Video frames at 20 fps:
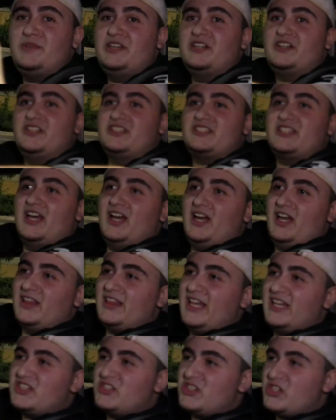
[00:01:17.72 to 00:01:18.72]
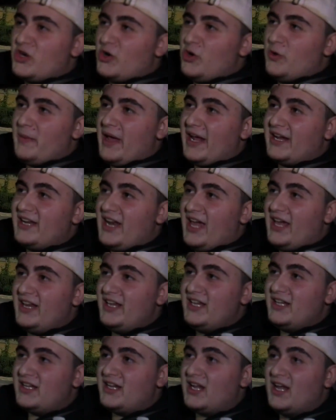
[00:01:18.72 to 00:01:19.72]
meter, it's an
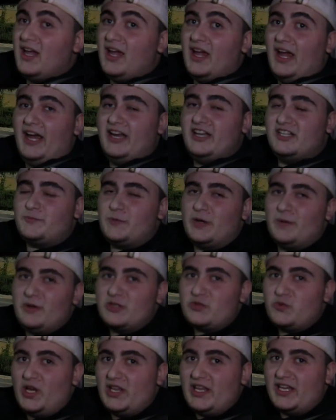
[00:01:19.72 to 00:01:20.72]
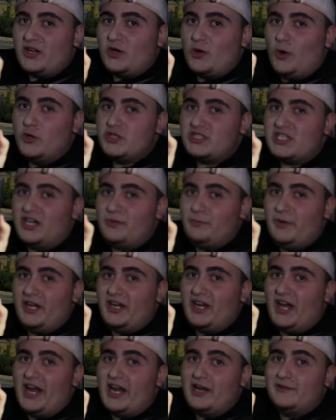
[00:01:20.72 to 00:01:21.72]
electromagnetic and that's pretty much what like ghosts are made
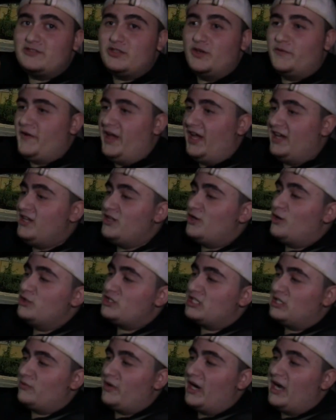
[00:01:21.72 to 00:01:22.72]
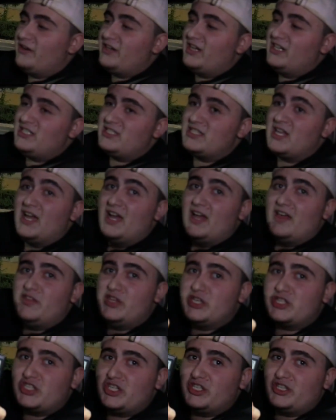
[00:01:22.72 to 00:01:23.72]
out of. So if any ghosts are around us,
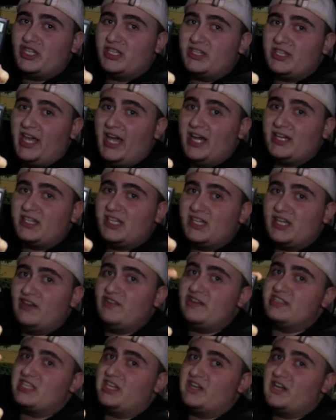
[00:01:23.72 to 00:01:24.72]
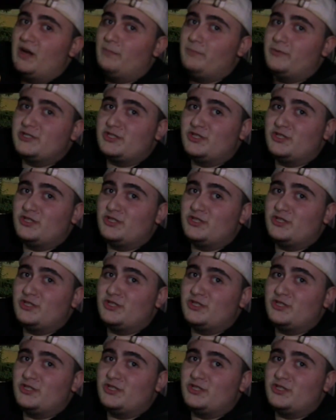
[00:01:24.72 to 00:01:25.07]
this should detect and give us a number.